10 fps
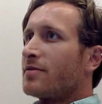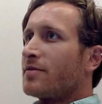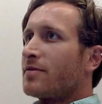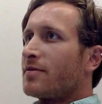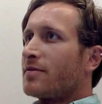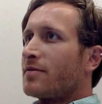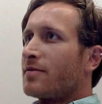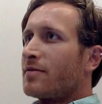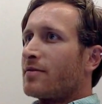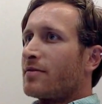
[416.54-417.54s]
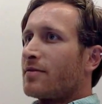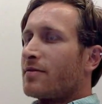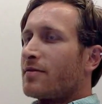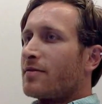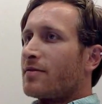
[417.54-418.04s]

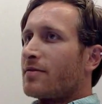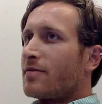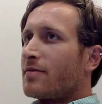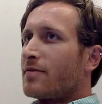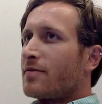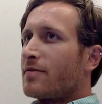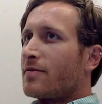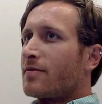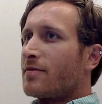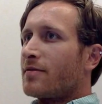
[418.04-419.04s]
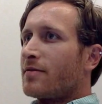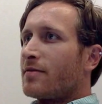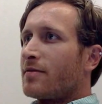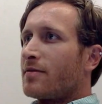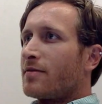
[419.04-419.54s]

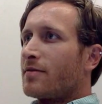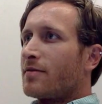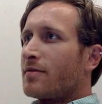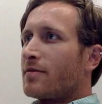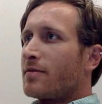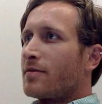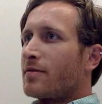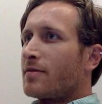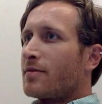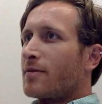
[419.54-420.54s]
[no speech]